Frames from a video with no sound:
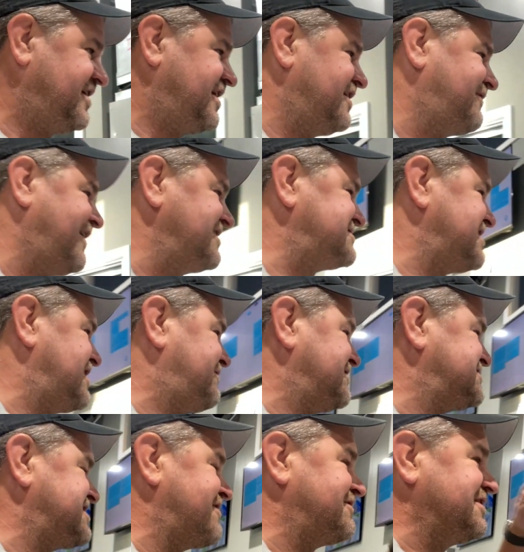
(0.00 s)
If I set it for
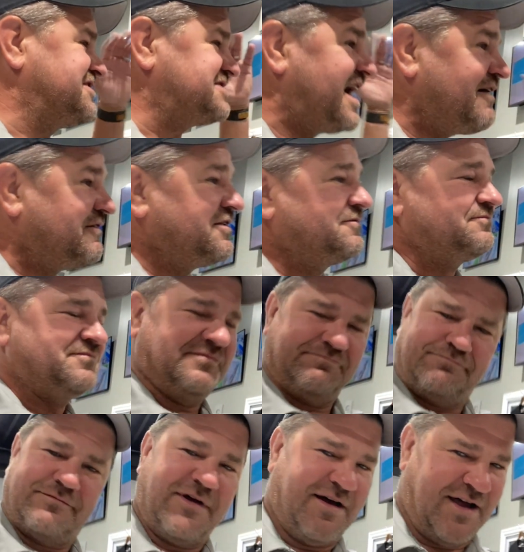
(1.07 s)
77,
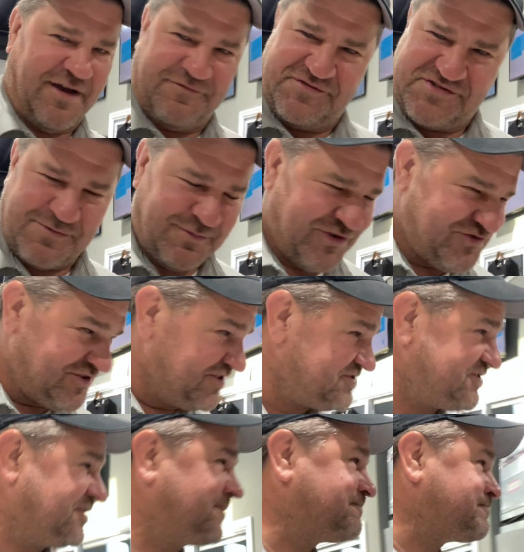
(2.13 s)
obviously much easier.